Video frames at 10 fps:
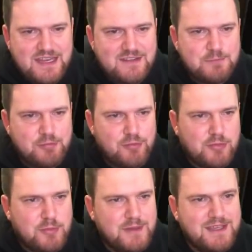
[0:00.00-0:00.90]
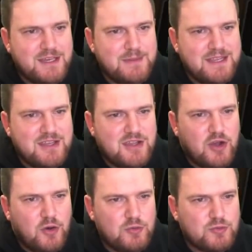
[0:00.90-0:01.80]
it's probably going to be
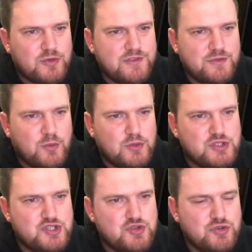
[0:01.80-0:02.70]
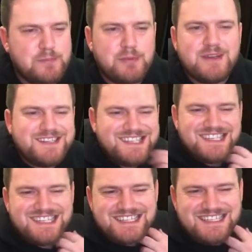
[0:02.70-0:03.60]
Colress or Juniper.
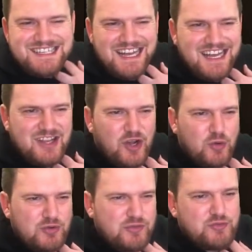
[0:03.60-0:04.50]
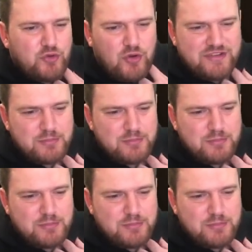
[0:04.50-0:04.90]
Colress will draw us